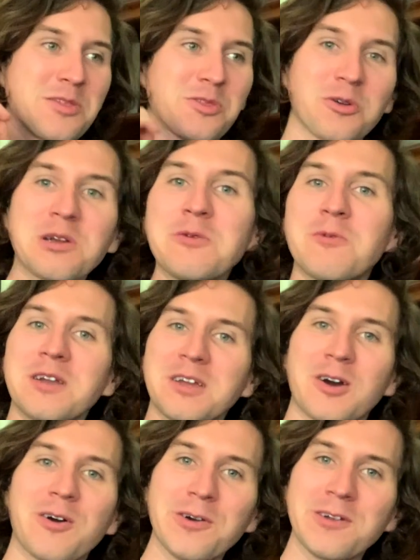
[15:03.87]
31
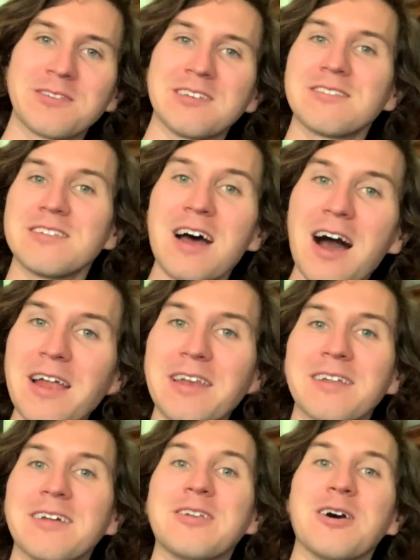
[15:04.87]
cards is not
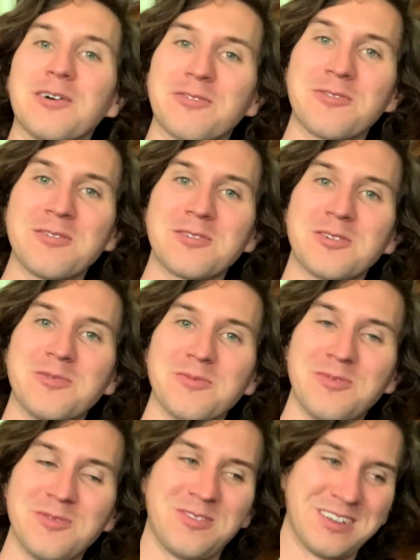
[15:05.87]
enough to
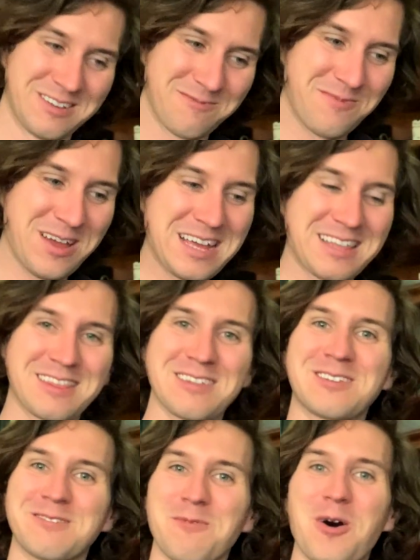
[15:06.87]
make the
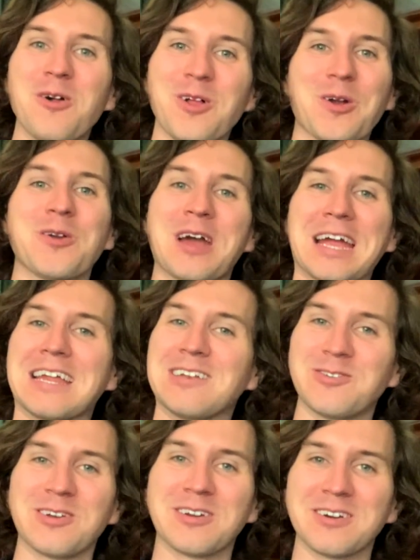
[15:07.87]
small Urnite
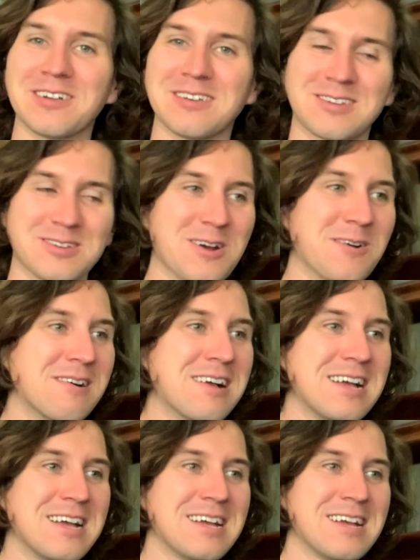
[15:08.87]
engine good. So
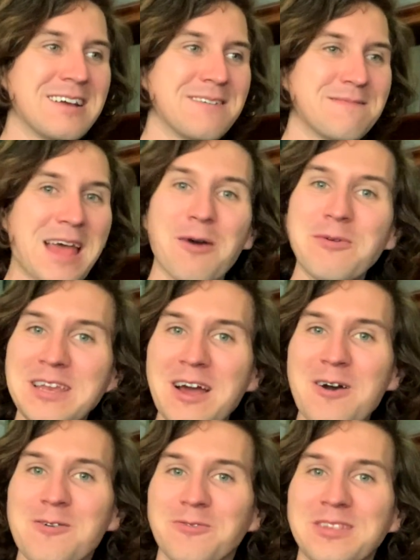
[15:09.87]
now we
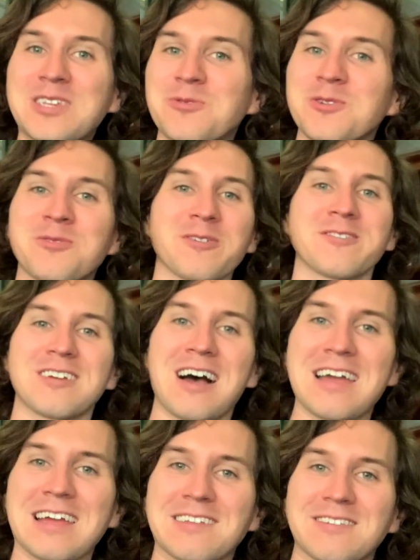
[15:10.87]
know. This was for
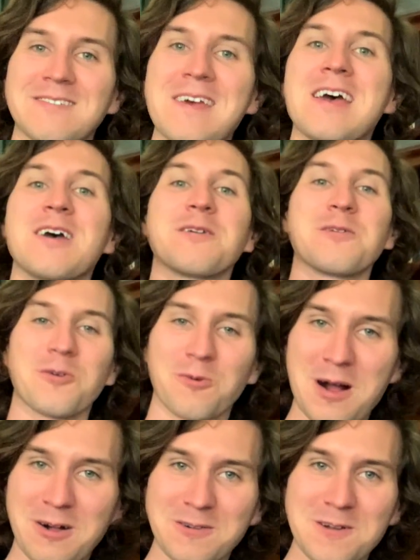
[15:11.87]
science. You're
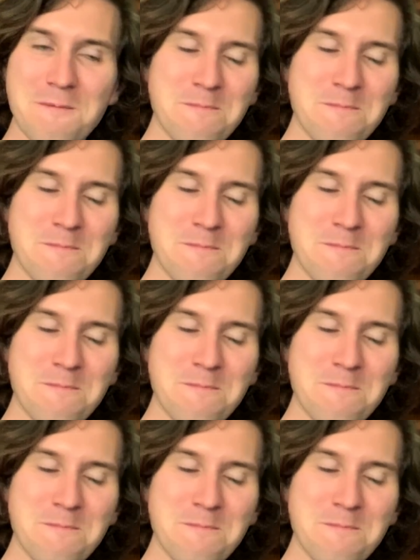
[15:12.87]
welcome.